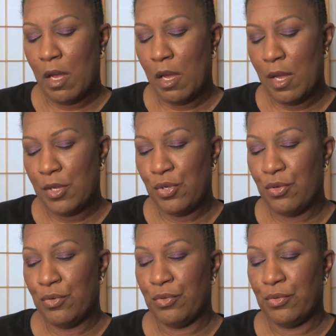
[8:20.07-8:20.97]
I
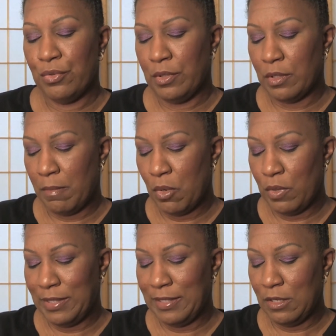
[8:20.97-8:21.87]
use some
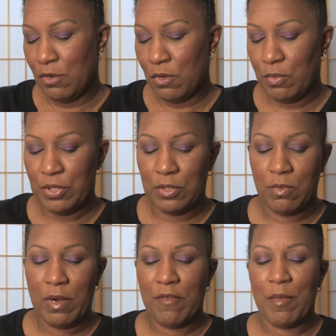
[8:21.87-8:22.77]
more silk which is
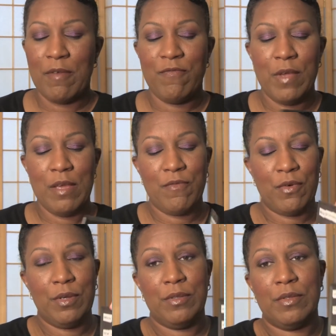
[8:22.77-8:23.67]
one of my
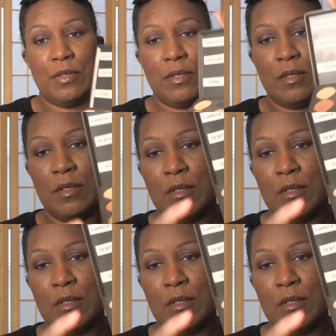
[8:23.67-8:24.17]
favorites